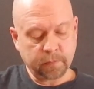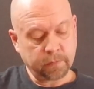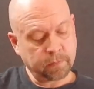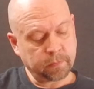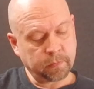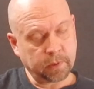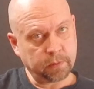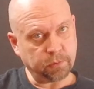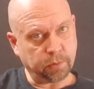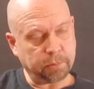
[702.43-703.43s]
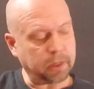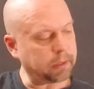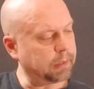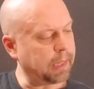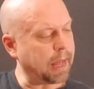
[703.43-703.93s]
So we
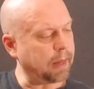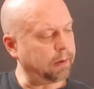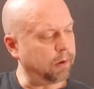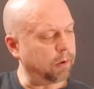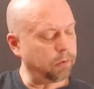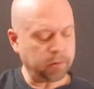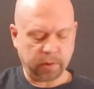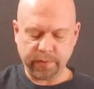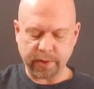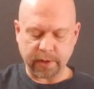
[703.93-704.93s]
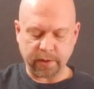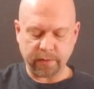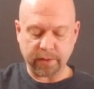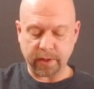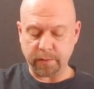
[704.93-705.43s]
pluck that note, then
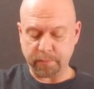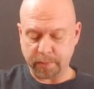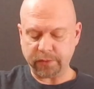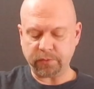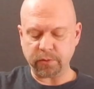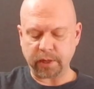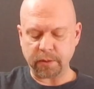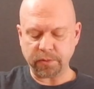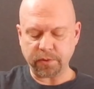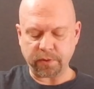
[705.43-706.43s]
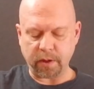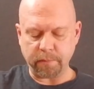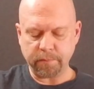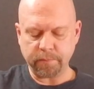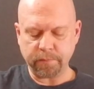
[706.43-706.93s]
the bass note again with the thumb,